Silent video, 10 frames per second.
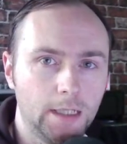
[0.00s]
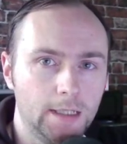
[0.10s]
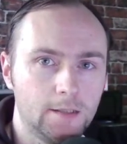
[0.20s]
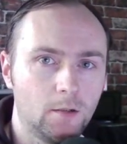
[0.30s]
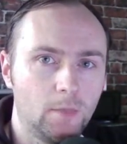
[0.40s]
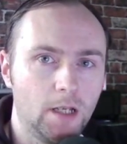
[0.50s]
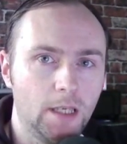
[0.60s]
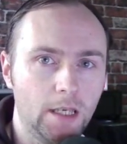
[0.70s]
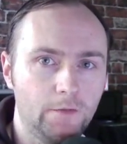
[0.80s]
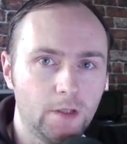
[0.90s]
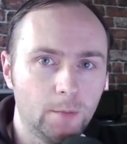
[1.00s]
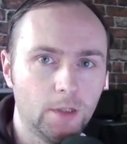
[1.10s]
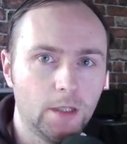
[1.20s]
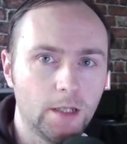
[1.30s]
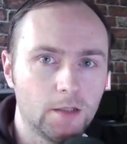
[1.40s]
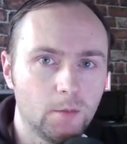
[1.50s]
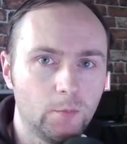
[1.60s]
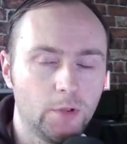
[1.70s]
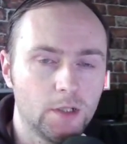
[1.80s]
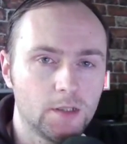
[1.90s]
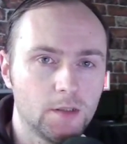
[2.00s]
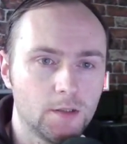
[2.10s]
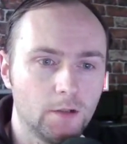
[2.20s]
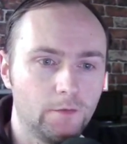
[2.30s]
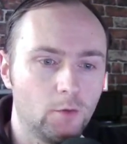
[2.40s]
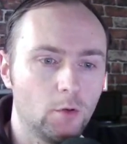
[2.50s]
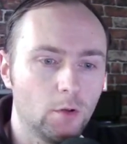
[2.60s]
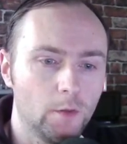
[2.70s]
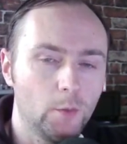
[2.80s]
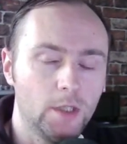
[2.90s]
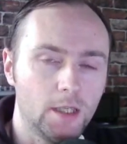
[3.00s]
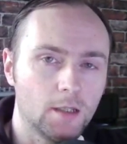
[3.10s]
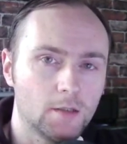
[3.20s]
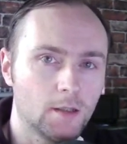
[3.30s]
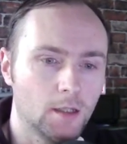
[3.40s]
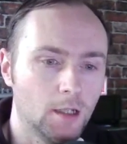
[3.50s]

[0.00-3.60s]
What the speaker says: these are my FM Connection predictions for the weekend.